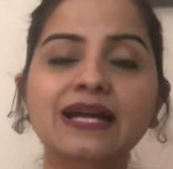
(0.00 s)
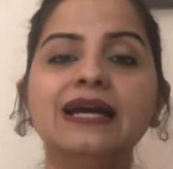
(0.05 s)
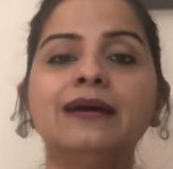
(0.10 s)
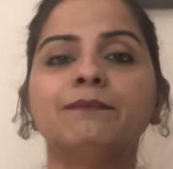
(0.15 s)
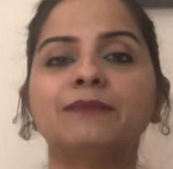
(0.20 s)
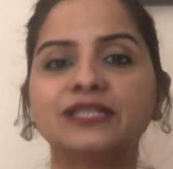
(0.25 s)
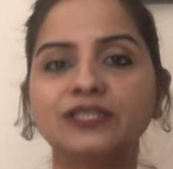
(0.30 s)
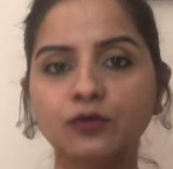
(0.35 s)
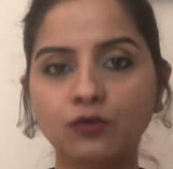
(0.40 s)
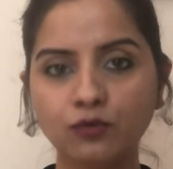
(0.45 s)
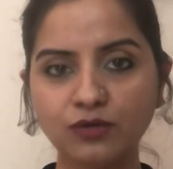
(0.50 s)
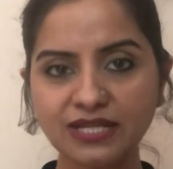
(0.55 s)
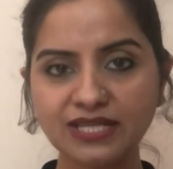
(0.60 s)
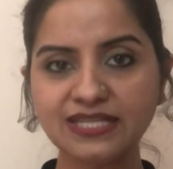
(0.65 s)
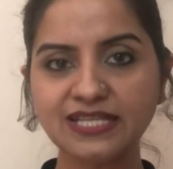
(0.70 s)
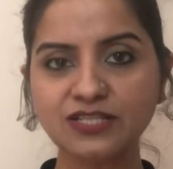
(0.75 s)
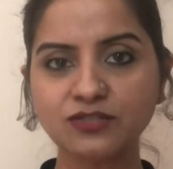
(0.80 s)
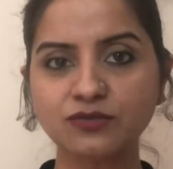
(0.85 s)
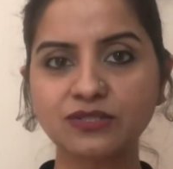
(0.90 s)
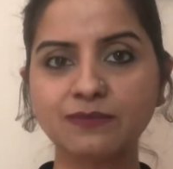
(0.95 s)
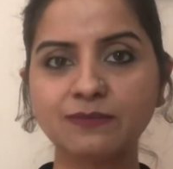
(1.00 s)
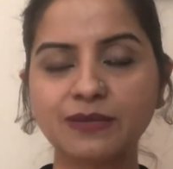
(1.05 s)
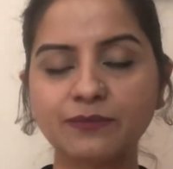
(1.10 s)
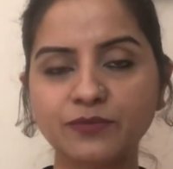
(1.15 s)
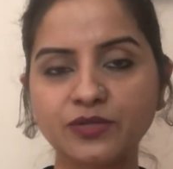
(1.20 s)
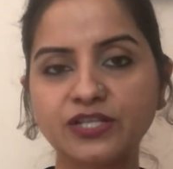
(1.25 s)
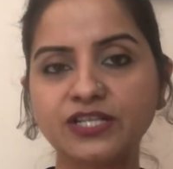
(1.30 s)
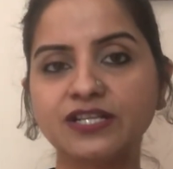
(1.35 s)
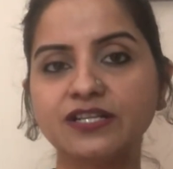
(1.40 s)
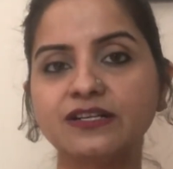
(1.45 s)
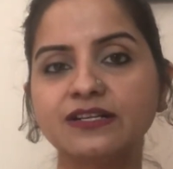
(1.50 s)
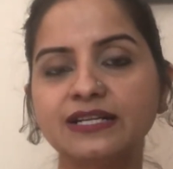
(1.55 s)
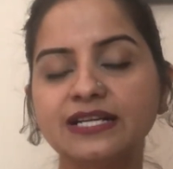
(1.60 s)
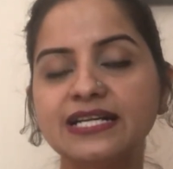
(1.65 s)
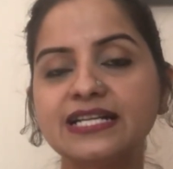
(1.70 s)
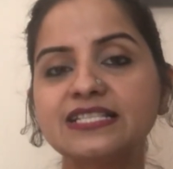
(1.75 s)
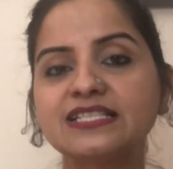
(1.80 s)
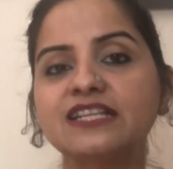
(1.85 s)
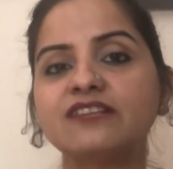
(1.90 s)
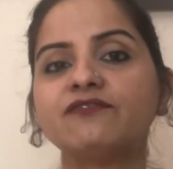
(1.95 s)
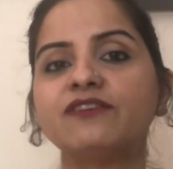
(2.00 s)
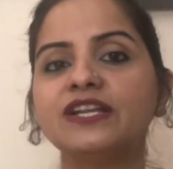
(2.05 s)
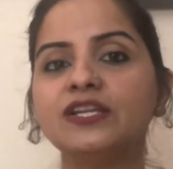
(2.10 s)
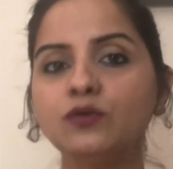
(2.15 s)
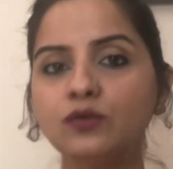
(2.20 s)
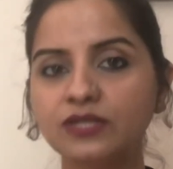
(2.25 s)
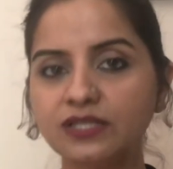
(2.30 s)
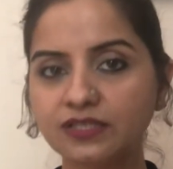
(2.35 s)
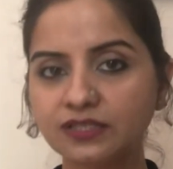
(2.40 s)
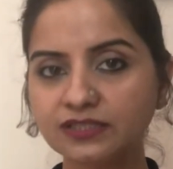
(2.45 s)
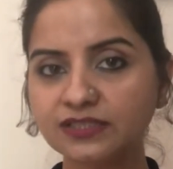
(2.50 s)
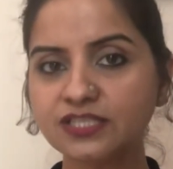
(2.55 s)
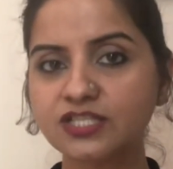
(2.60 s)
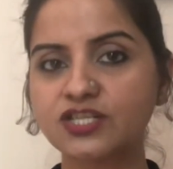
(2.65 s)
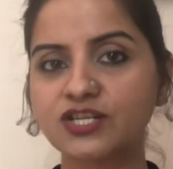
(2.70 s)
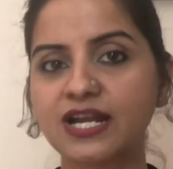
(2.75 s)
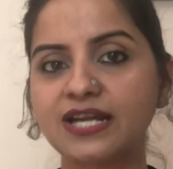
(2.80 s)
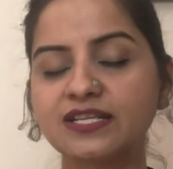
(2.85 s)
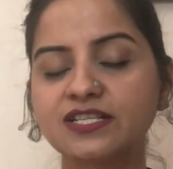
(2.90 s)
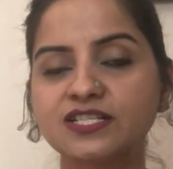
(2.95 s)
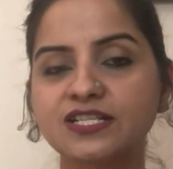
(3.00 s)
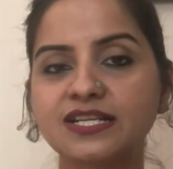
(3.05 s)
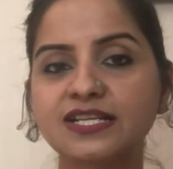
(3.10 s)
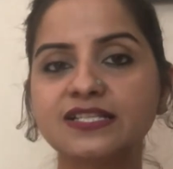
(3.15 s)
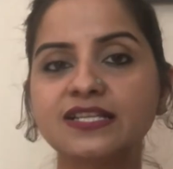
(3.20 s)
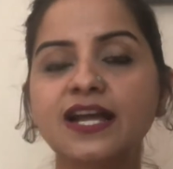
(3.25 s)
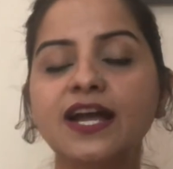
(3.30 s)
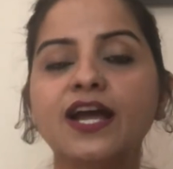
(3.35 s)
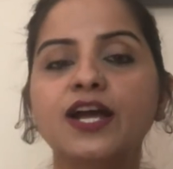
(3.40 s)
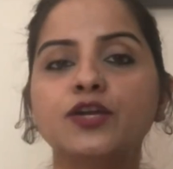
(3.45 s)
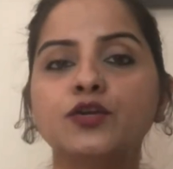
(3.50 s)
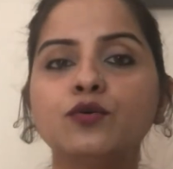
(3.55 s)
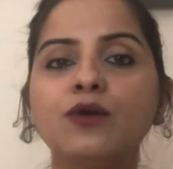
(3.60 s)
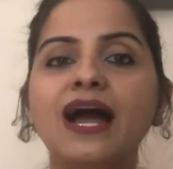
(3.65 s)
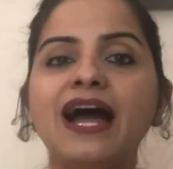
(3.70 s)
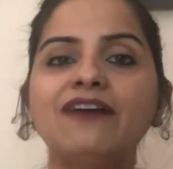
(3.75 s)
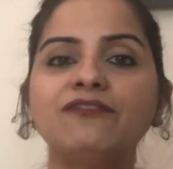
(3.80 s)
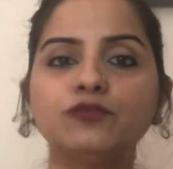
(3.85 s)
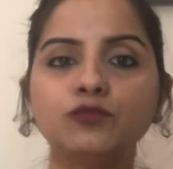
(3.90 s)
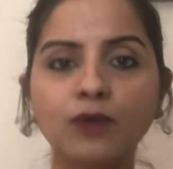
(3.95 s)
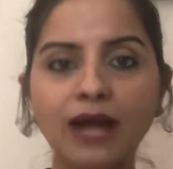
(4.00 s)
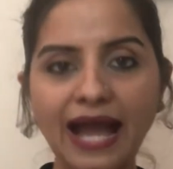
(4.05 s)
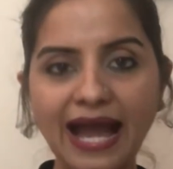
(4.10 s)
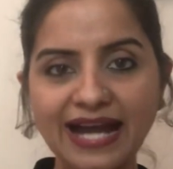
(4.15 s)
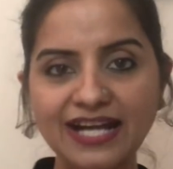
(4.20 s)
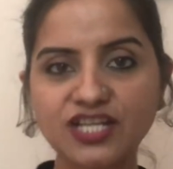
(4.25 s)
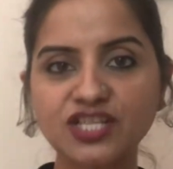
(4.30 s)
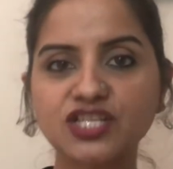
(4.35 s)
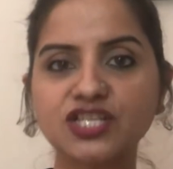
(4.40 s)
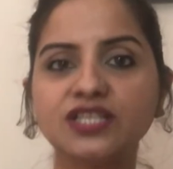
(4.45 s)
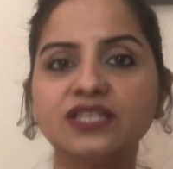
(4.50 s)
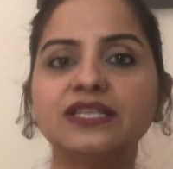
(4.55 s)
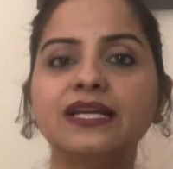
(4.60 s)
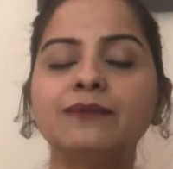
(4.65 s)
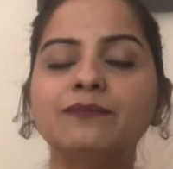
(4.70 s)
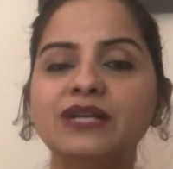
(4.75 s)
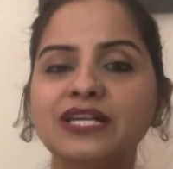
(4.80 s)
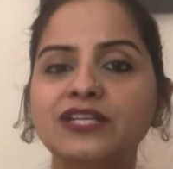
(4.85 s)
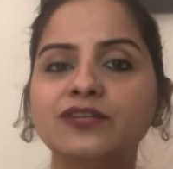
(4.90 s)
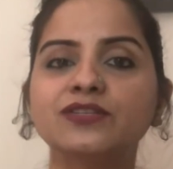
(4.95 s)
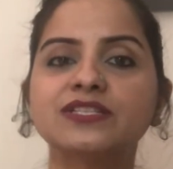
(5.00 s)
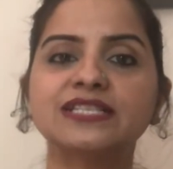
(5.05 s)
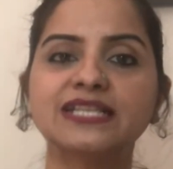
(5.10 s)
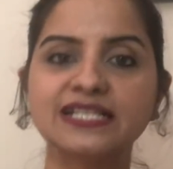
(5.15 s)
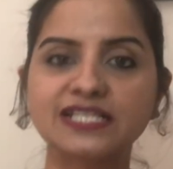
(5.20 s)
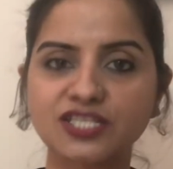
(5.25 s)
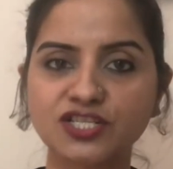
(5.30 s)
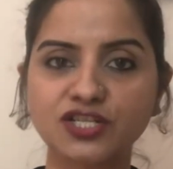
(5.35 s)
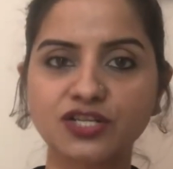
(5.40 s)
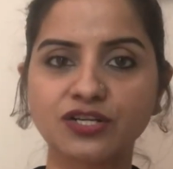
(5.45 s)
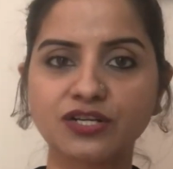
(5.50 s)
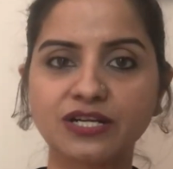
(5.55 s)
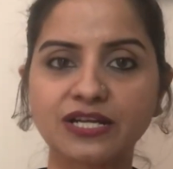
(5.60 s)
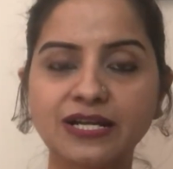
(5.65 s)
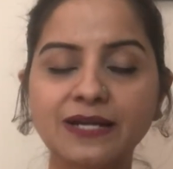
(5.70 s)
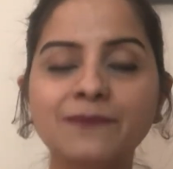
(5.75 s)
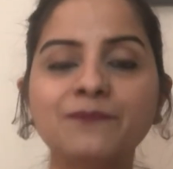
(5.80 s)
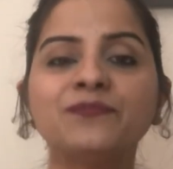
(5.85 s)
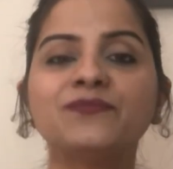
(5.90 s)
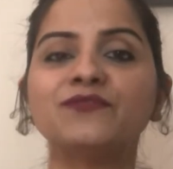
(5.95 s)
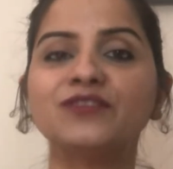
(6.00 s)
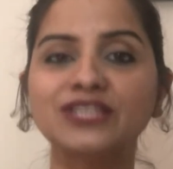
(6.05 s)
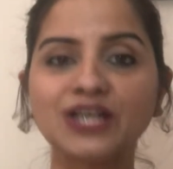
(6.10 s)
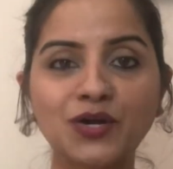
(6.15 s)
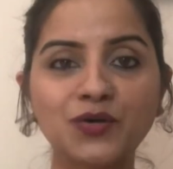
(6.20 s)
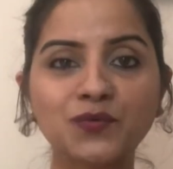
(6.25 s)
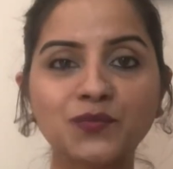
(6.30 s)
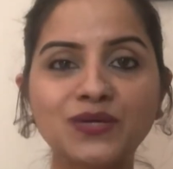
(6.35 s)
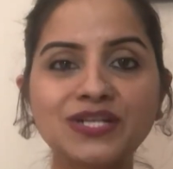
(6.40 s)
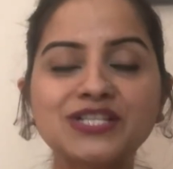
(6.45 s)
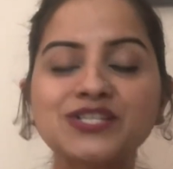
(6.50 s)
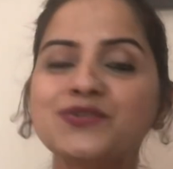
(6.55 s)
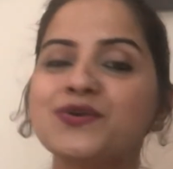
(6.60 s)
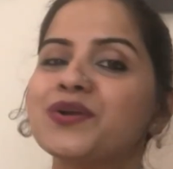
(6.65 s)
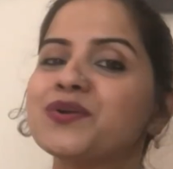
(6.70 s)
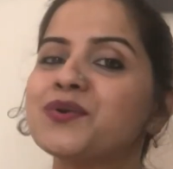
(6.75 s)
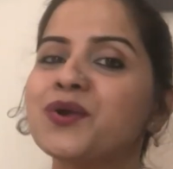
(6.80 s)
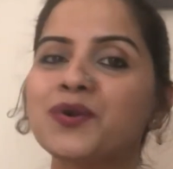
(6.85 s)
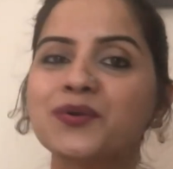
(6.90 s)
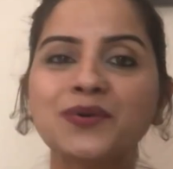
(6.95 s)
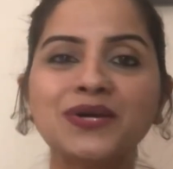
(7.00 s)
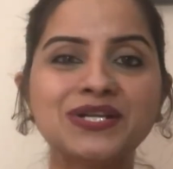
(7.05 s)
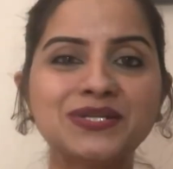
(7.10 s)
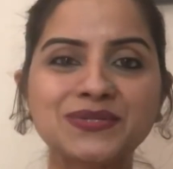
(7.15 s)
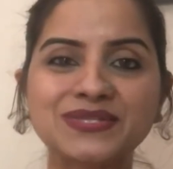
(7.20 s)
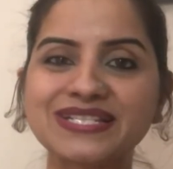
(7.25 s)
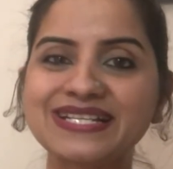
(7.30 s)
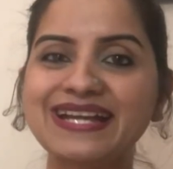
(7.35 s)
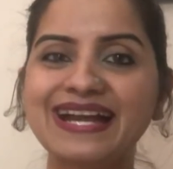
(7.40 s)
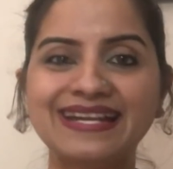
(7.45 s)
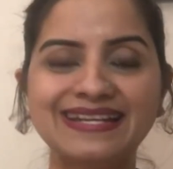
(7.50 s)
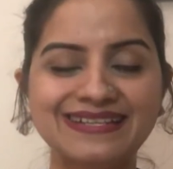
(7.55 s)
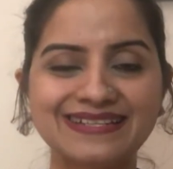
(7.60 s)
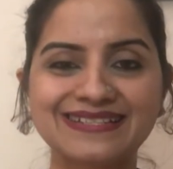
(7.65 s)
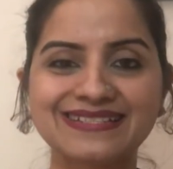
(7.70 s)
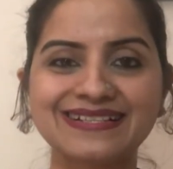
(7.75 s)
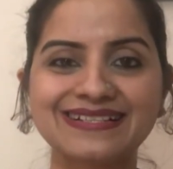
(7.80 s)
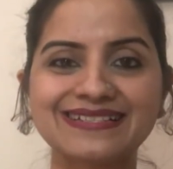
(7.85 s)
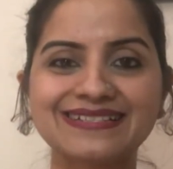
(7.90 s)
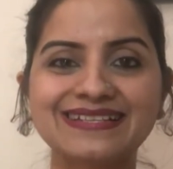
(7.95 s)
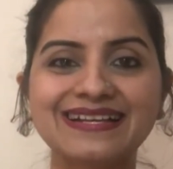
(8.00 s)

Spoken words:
But the only thing to remember here is that when you learn the strategies, you have to action them in your sales journey, without which you are not going to see any results.